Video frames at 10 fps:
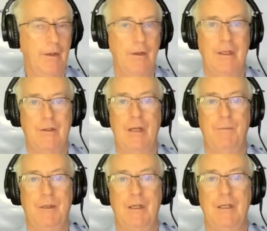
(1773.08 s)
they
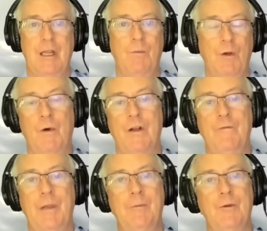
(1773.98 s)
said, said to him, well, what if
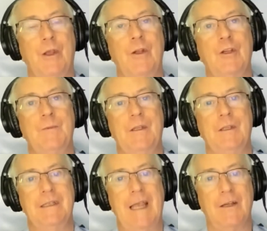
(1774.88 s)
people don't expect
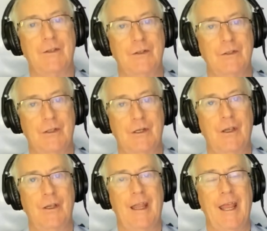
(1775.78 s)
the taxes that are
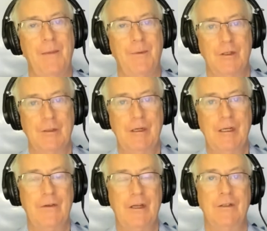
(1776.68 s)
going to happen to be
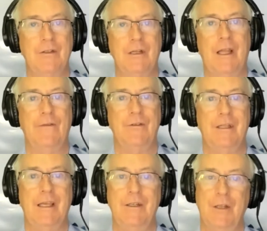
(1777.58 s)
levied until after
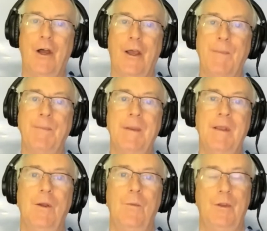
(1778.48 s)
they die?
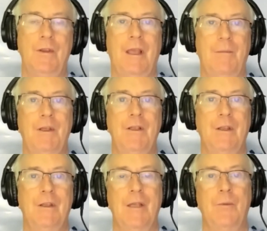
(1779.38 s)
Wouldn't that mean
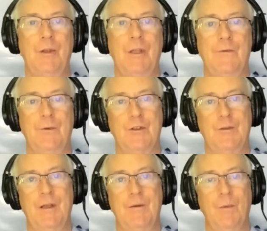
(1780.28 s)
that they would therefore
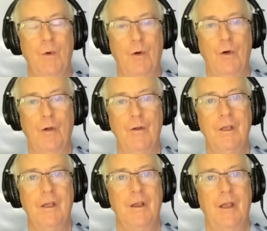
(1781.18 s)
spend more
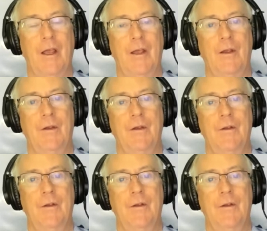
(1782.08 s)
uh,